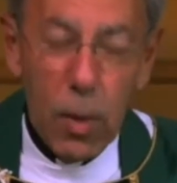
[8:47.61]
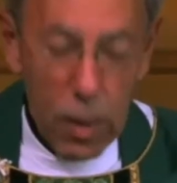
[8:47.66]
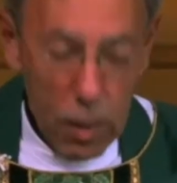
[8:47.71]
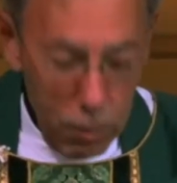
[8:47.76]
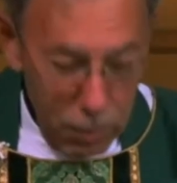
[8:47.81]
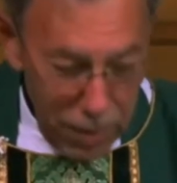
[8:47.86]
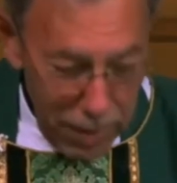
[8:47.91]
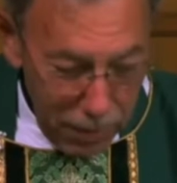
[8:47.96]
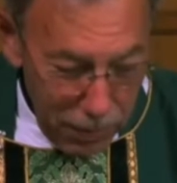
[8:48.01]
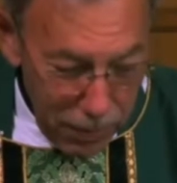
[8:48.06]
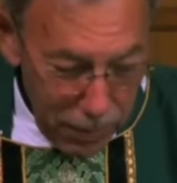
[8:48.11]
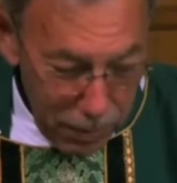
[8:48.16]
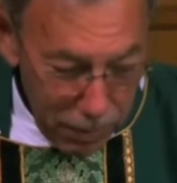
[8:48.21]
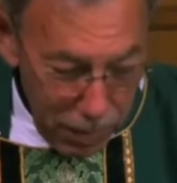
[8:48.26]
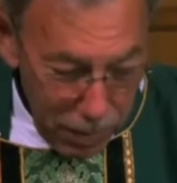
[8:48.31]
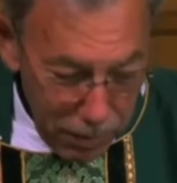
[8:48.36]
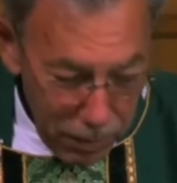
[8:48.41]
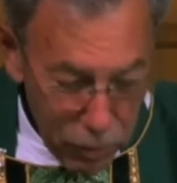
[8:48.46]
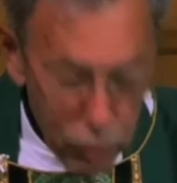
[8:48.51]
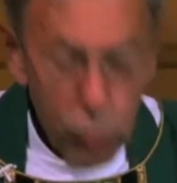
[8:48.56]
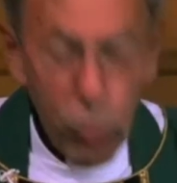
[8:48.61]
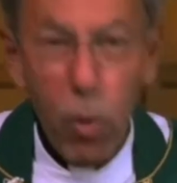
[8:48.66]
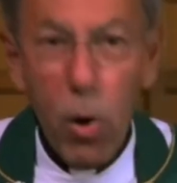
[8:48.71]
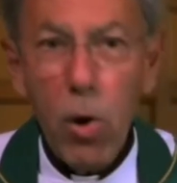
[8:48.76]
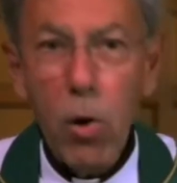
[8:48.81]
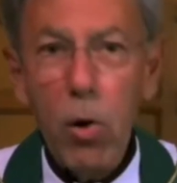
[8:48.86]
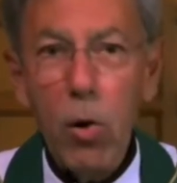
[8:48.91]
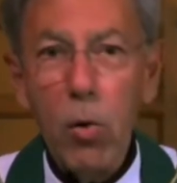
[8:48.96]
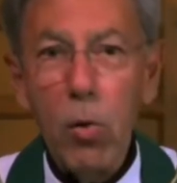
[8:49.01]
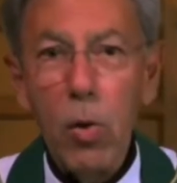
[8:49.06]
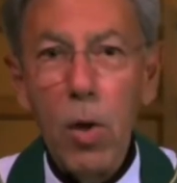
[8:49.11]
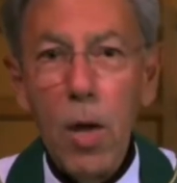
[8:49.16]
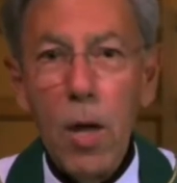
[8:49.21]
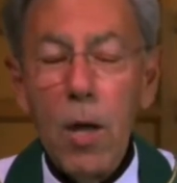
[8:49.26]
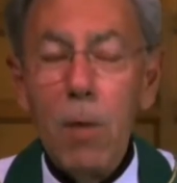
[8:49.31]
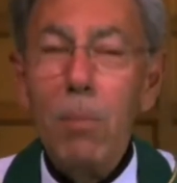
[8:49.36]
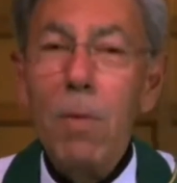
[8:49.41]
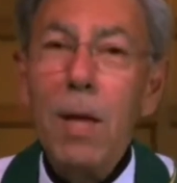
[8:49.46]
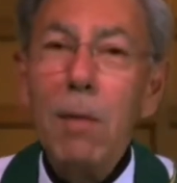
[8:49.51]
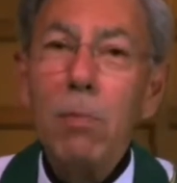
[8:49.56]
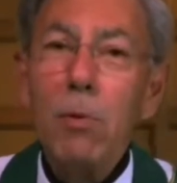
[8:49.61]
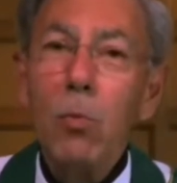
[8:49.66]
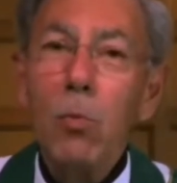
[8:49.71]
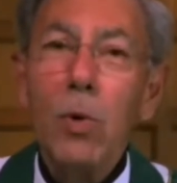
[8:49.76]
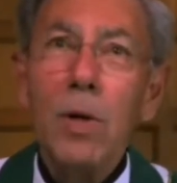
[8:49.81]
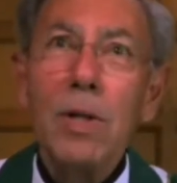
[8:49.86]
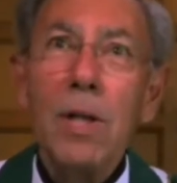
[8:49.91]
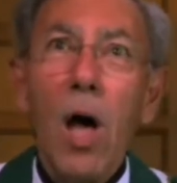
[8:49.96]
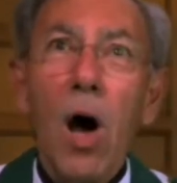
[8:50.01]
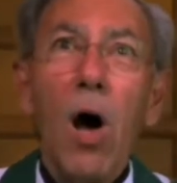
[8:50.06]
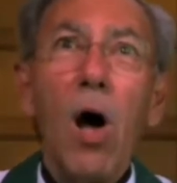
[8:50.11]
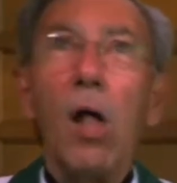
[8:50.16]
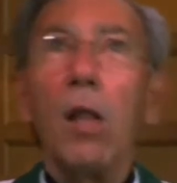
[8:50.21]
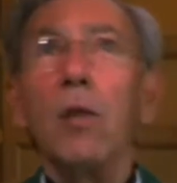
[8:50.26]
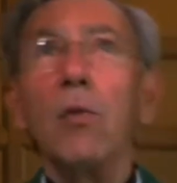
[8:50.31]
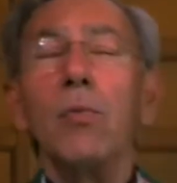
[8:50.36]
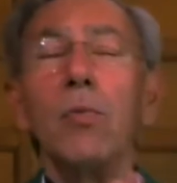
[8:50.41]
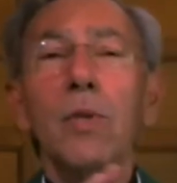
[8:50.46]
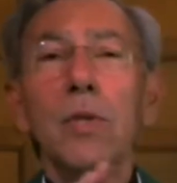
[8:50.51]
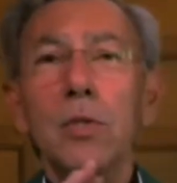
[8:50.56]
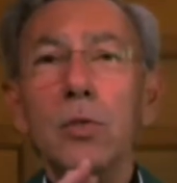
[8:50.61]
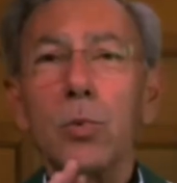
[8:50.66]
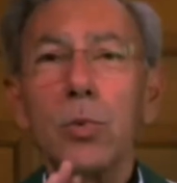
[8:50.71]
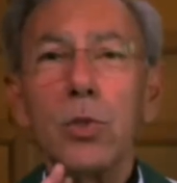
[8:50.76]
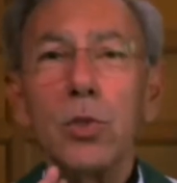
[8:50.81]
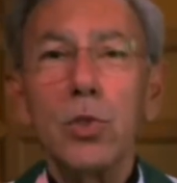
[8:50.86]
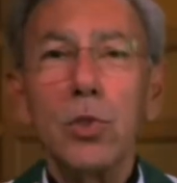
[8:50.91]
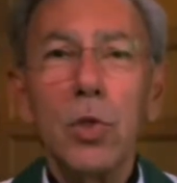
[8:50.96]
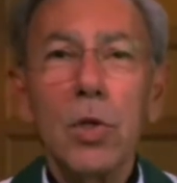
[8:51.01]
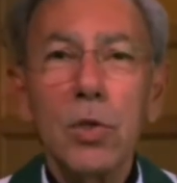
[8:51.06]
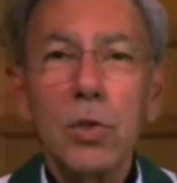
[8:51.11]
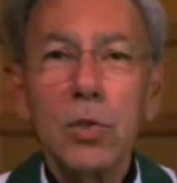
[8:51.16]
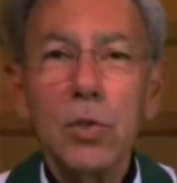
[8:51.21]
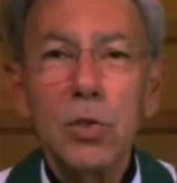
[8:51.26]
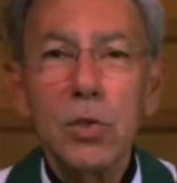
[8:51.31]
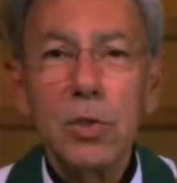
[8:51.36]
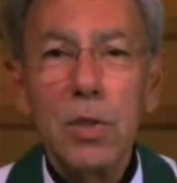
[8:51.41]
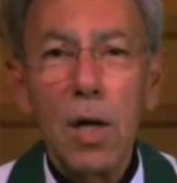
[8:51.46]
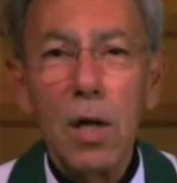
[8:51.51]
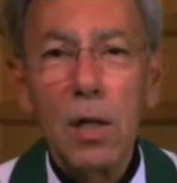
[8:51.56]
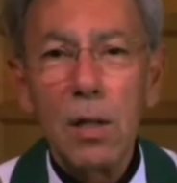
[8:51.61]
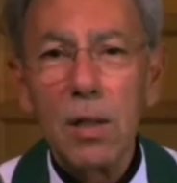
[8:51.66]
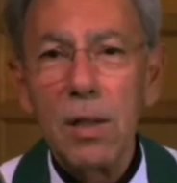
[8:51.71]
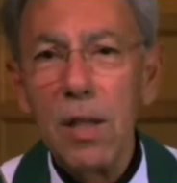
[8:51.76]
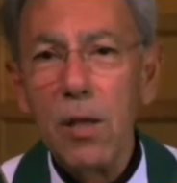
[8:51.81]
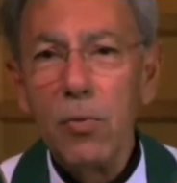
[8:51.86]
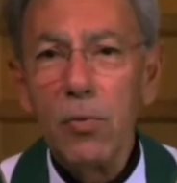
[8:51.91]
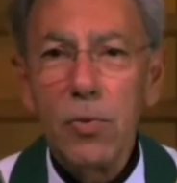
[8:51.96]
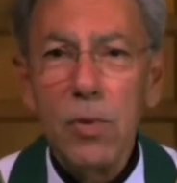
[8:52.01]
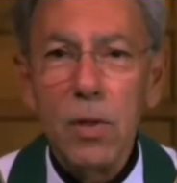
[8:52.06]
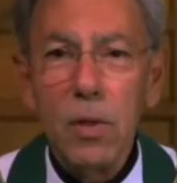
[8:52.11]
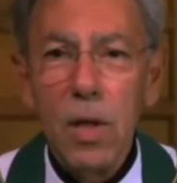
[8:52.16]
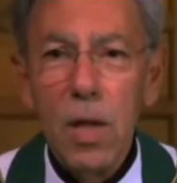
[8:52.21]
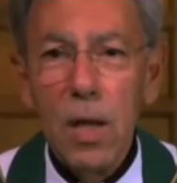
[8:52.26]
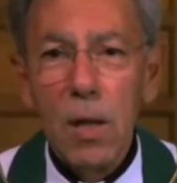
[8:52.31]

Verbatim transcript: Maybe tomorrow. Maybe when all of these restrictions are lifted,